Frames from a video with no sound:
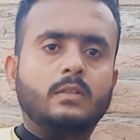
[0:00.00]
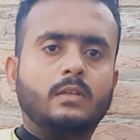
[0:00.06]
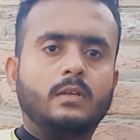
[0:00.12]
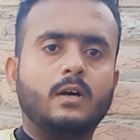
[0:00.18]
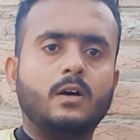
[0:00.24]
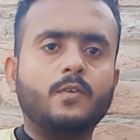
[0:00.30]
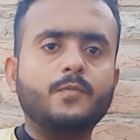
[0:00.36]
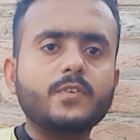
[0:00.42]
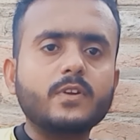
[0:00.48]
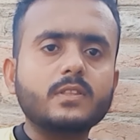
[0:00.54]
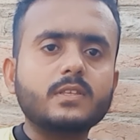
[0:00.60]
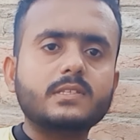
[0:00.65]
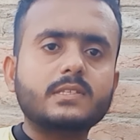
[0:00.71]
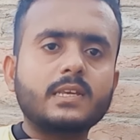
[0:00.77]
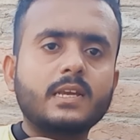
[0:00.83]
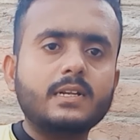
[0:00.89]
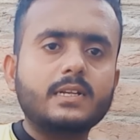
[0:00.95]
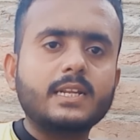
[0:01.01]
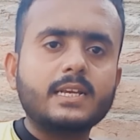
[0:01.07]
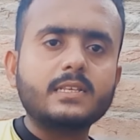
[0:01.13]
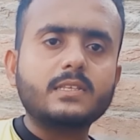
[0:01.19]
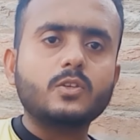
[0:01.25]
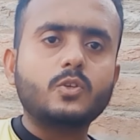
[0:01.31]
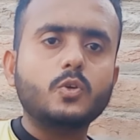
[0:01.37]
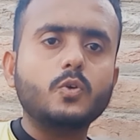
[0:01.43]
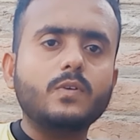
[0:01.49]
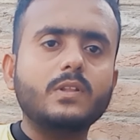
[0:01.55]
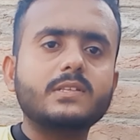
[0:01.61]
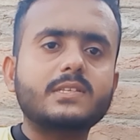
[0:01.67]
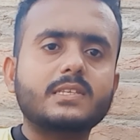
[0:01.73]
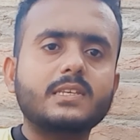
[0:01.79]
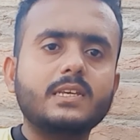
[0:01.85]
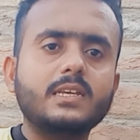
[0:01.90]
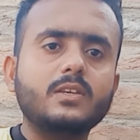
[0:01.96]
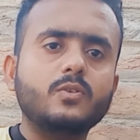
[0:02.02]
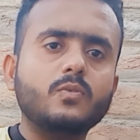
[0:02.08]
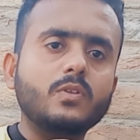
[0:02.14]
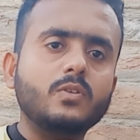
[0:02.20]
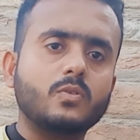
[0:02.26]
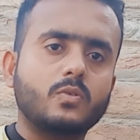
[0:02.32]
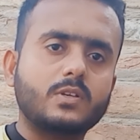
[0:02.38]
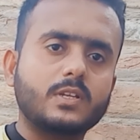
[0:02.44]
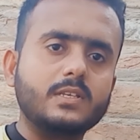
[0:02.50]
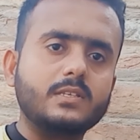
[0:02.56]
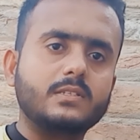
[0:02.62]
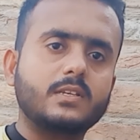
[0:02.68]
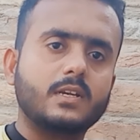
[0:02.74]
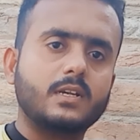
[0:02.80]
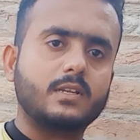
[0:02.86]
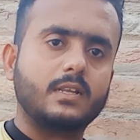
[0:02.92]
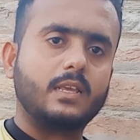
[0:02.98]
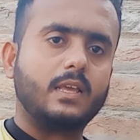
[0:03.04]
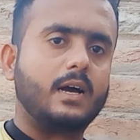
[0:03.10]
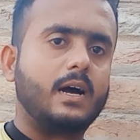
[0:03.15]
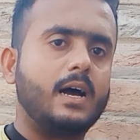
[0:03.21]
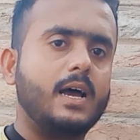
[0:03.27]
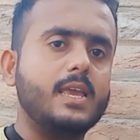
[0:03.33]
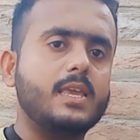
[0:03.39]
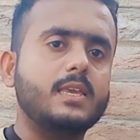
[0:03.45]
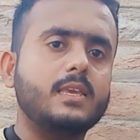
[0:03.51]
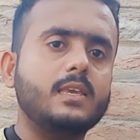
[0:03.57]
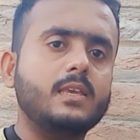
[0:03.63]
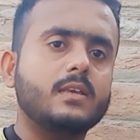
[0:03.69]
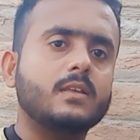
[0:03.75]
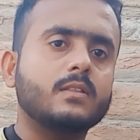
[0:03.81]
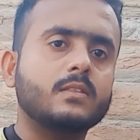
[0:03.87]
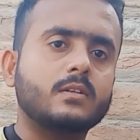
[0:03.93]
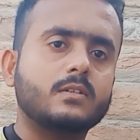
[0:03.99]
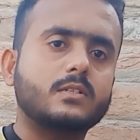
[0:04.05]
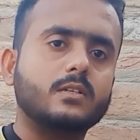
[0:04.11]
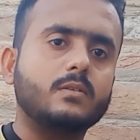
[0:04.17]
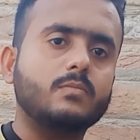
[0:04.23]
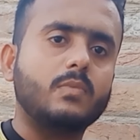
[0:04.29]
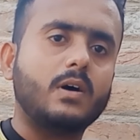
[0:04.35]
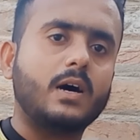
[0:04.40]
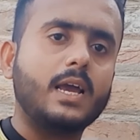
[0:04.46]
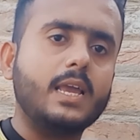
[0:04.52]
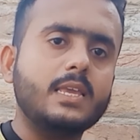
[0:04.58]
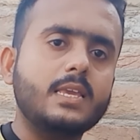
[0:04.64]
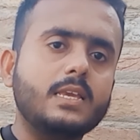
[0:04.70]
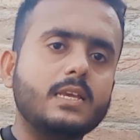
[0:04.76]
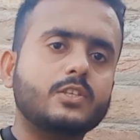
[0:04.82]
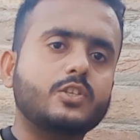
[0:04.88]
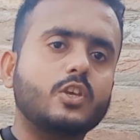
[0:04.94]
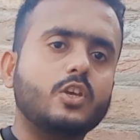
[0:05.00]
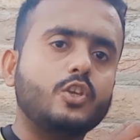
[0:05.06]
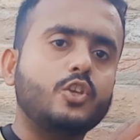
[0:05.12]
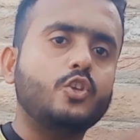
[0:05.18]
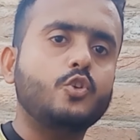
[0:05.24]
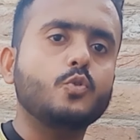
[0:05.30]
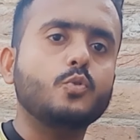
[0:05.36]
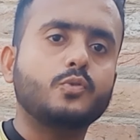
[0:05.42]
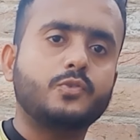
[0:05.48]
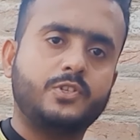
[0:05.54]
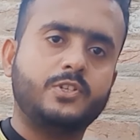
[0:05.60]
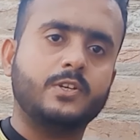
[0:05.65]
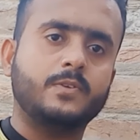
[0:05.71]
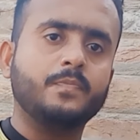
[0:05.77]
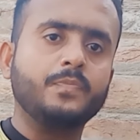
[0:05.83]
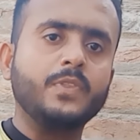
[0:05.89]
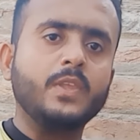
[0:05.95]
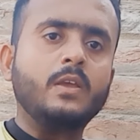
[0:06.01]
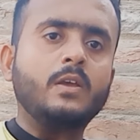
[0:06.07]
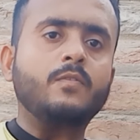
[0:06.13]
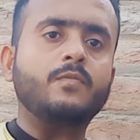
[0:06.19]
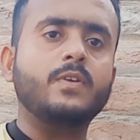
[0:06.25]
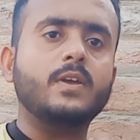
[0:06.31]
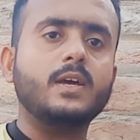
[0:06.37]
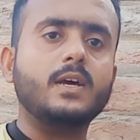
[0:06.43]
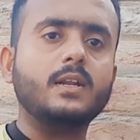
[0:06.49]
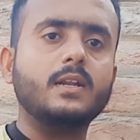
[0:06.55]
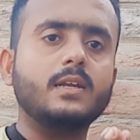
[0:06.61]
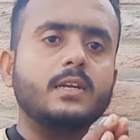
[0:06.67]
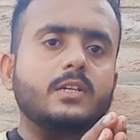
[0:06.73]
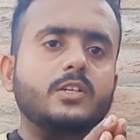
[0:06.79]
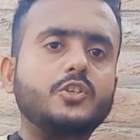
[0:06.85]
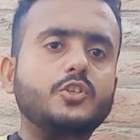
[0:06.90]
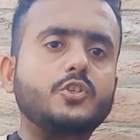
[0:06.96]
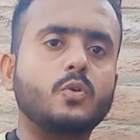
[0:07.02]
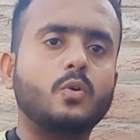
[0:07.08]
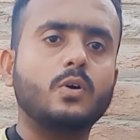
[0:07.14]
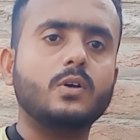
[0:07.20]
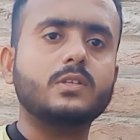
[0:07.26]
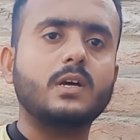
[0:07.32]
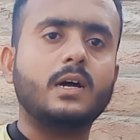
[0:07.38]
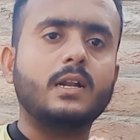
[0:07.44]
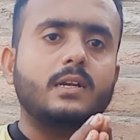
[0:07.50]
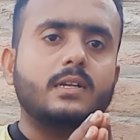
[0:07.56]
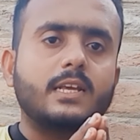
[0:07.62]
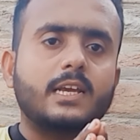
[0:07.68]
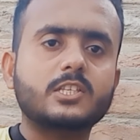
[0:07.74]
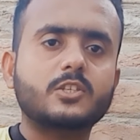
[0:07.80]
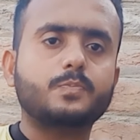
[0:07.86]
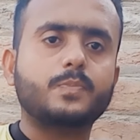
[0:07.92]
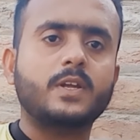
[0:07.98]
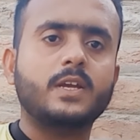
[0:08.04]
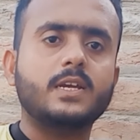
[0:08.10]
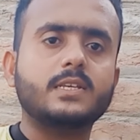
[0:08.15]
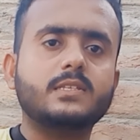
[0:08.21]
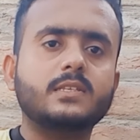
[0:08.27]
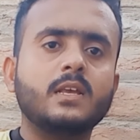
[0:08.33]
after the sentence you will notice that IE, the term IE is used where it shows or it expresses